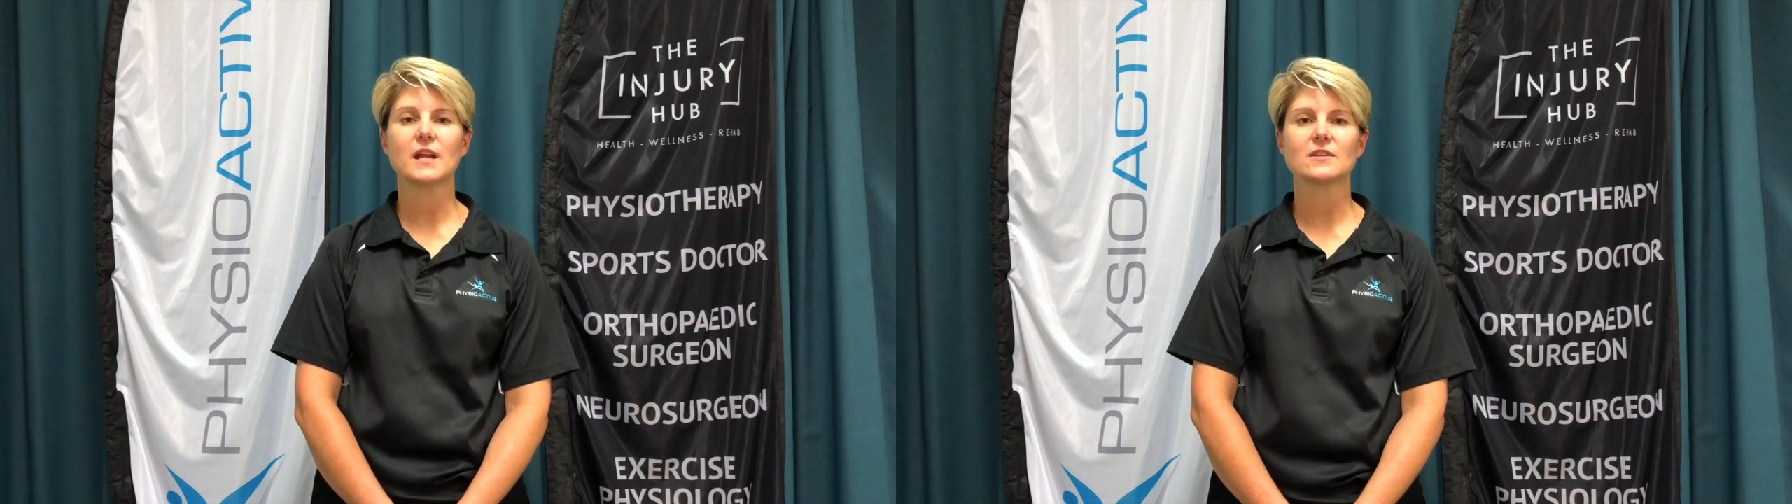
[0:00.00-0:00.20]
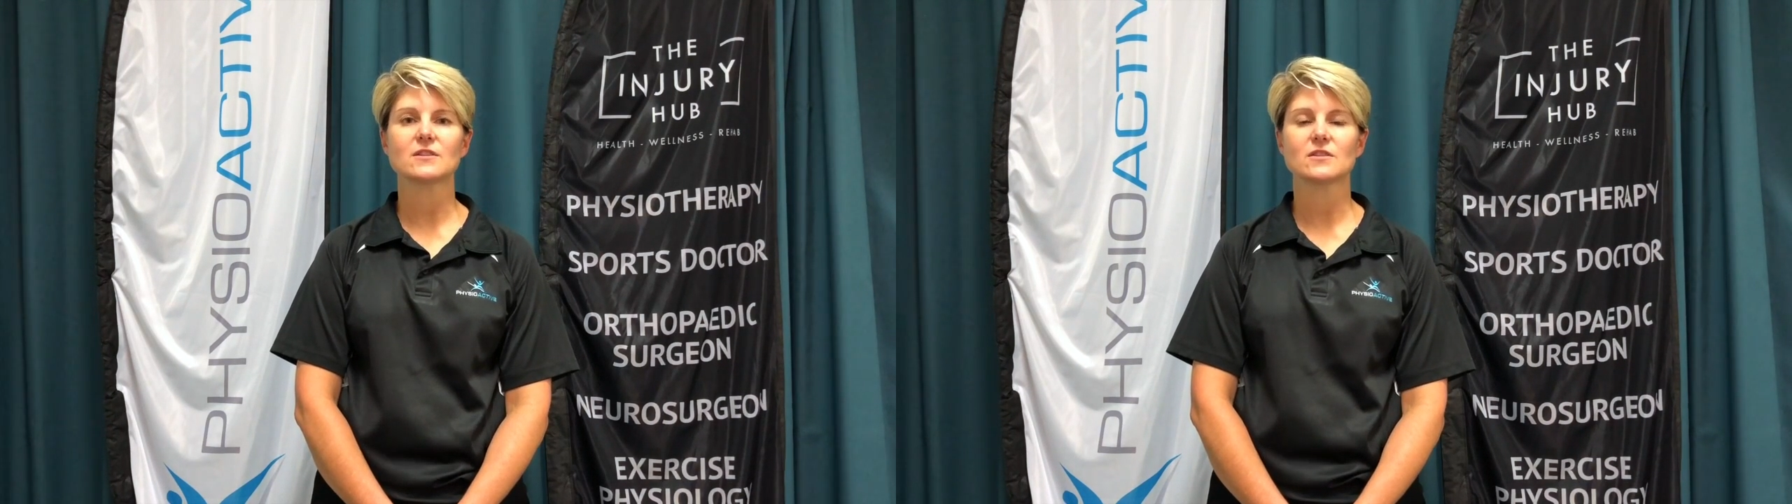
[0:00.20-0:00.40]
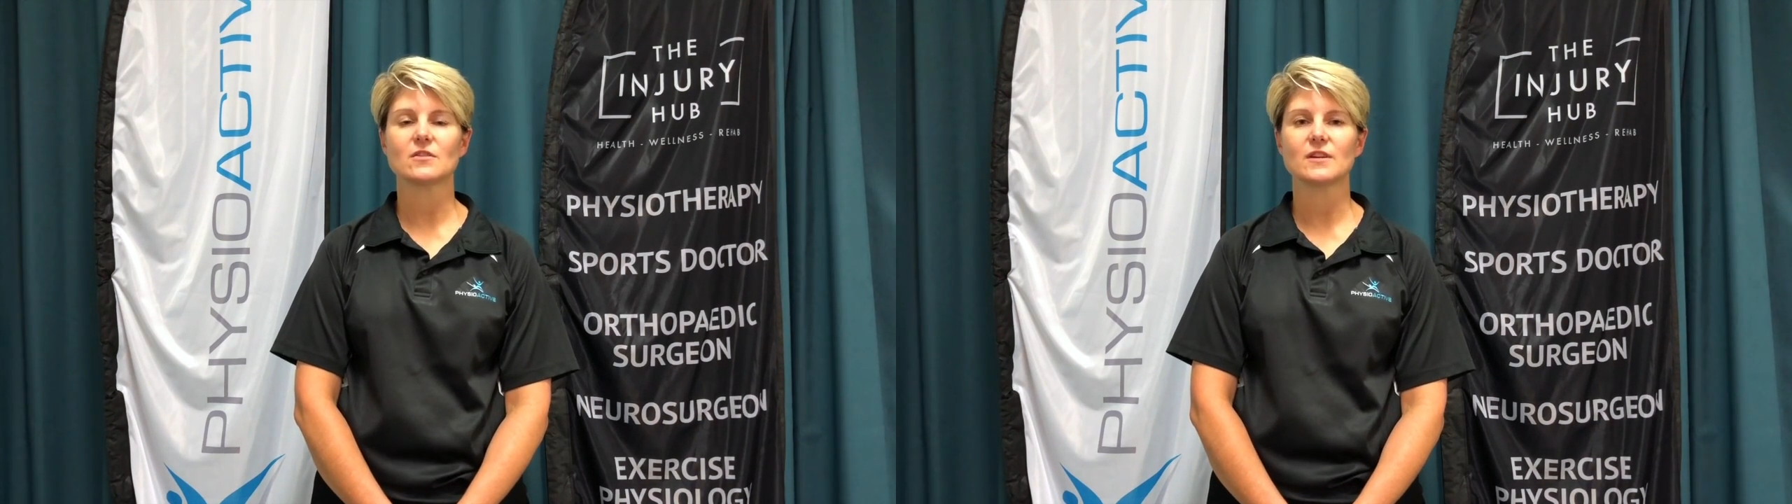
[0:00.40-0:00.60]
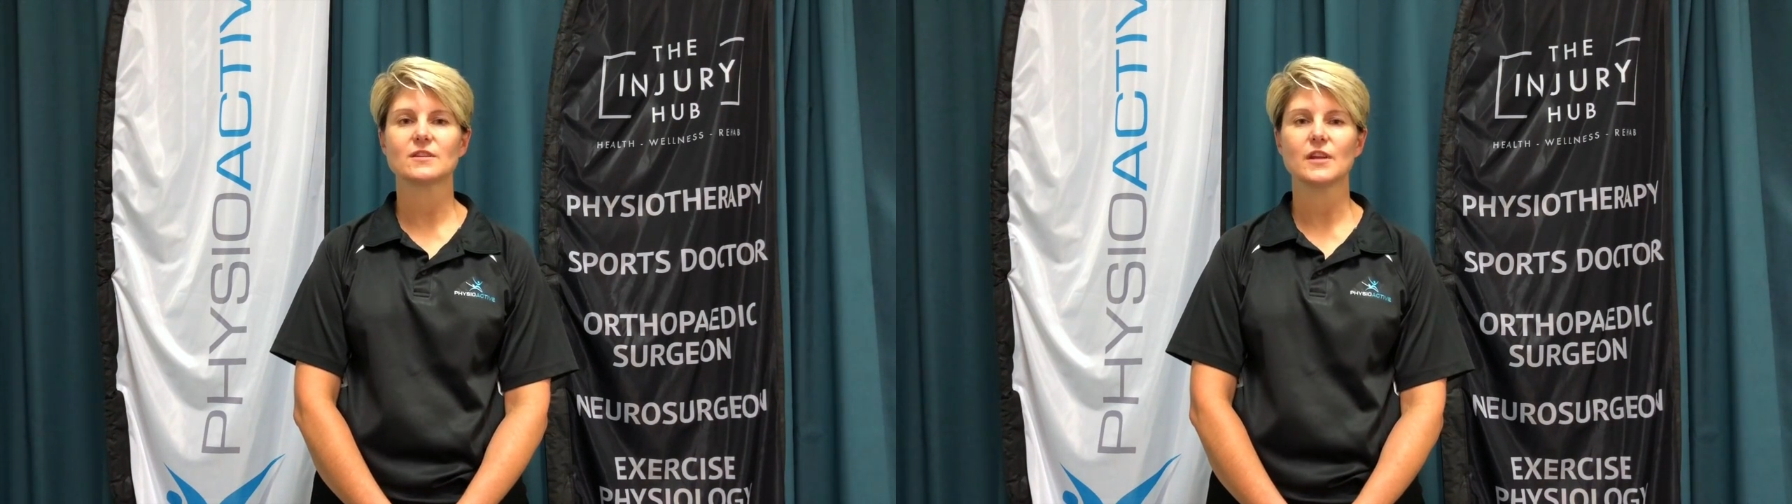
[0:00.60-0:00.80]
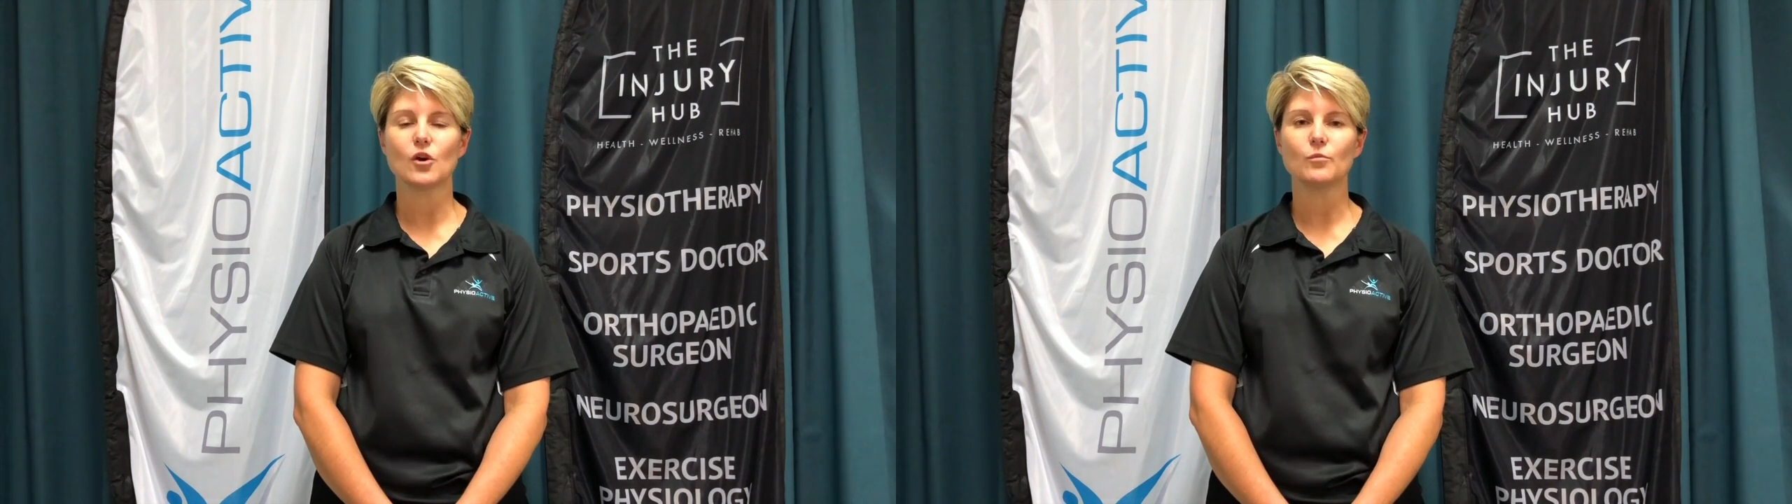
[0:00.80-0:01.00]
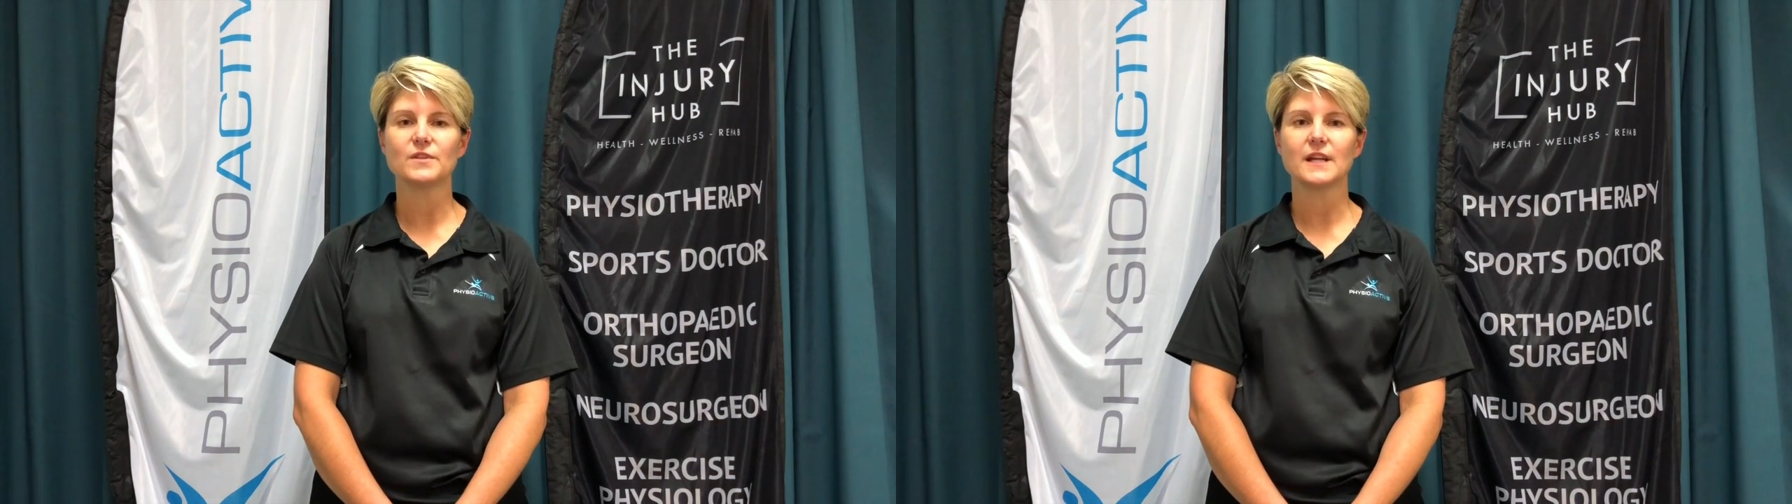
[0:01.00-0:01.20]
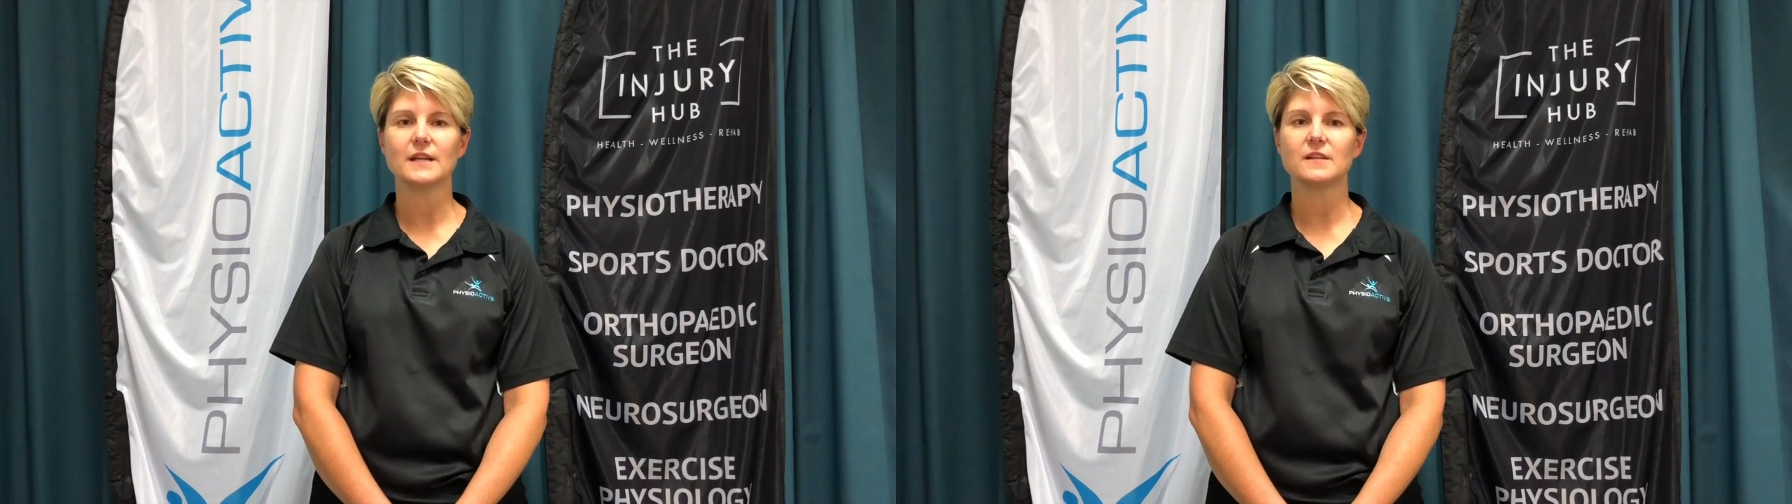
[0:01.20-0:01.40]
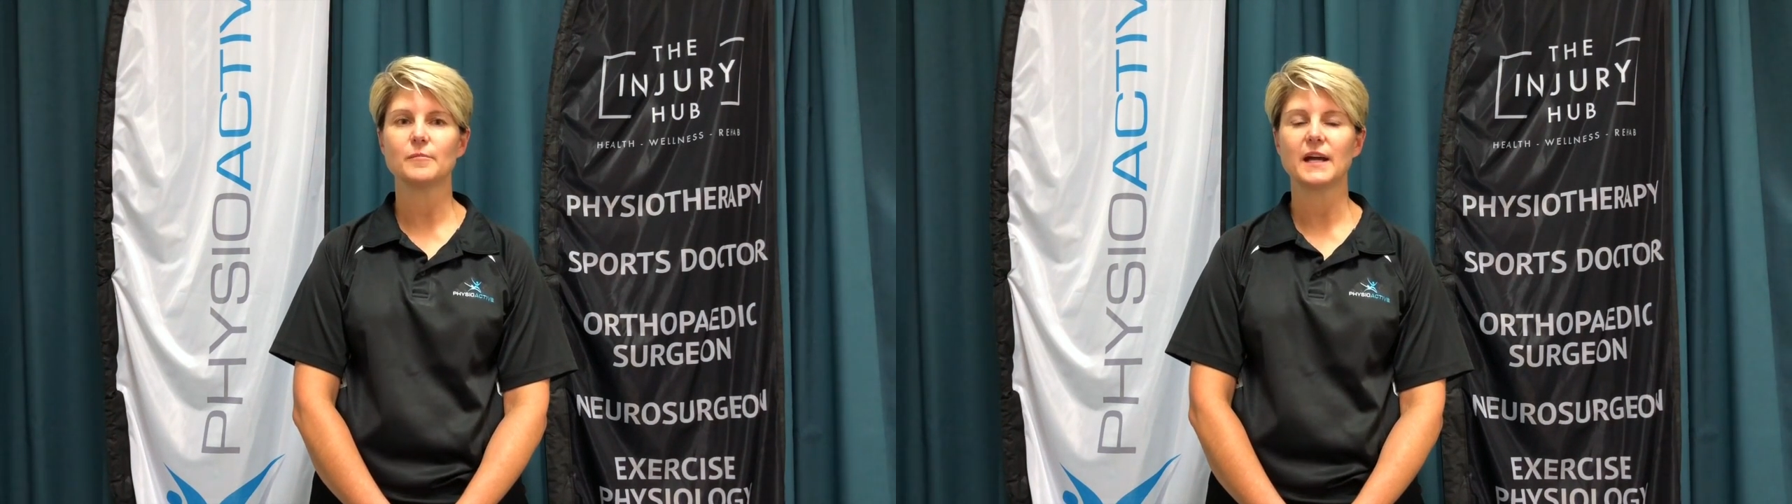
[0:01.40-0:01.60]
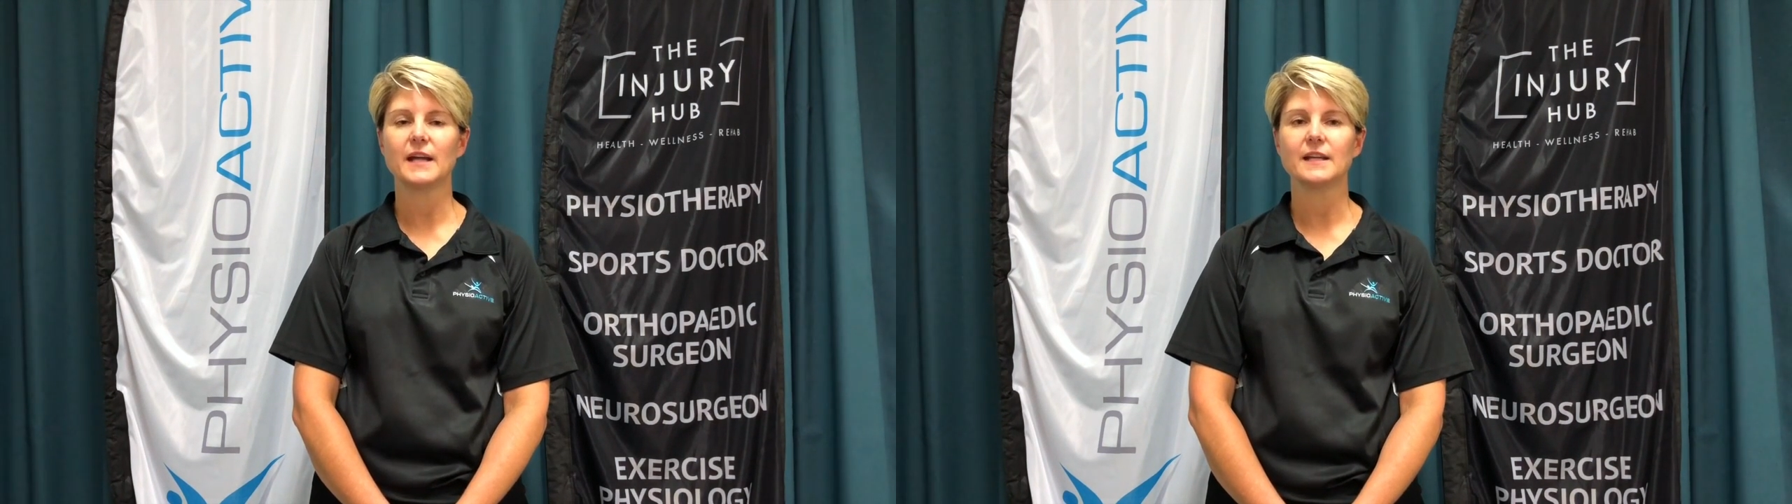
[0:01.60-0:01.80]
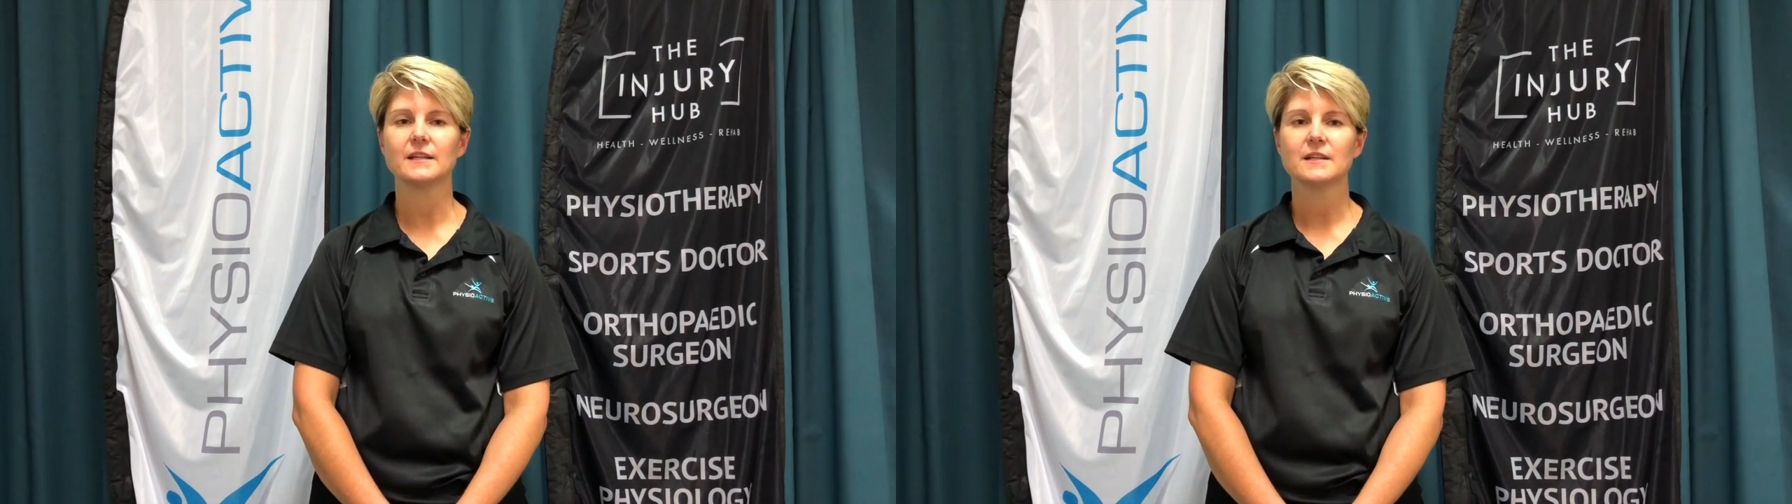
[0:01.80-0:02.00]
exercise to help with tendon
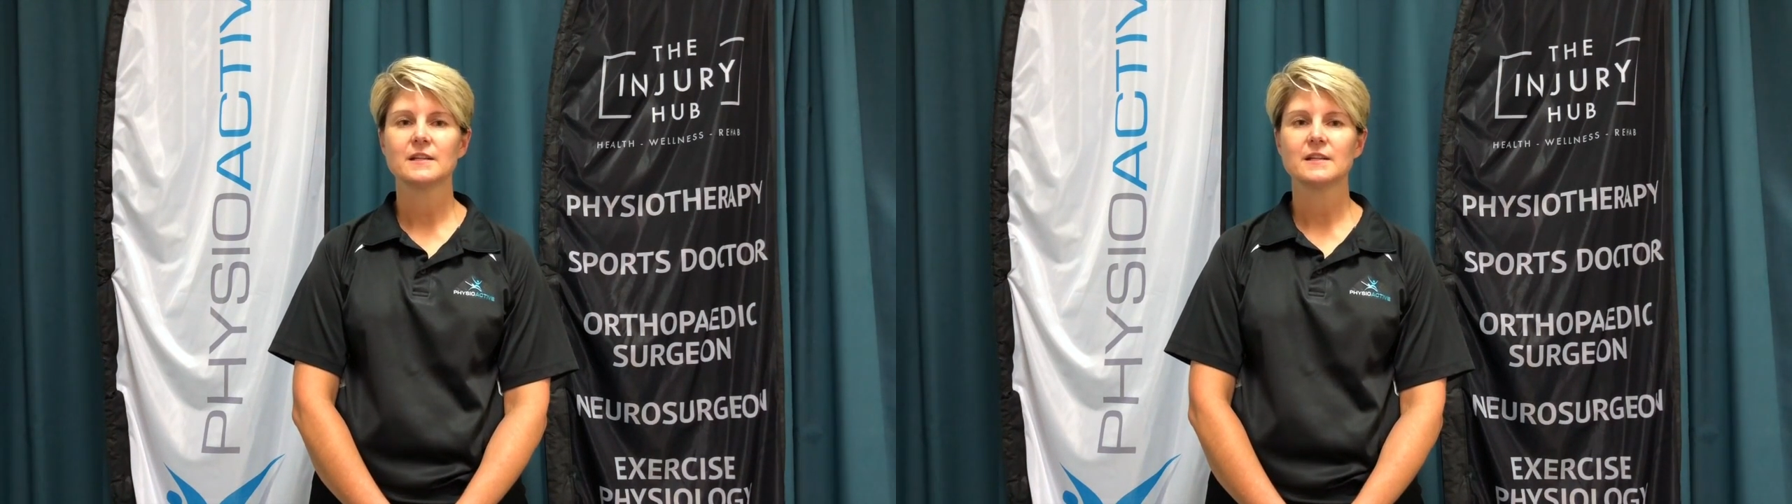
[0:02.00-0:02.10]
pain.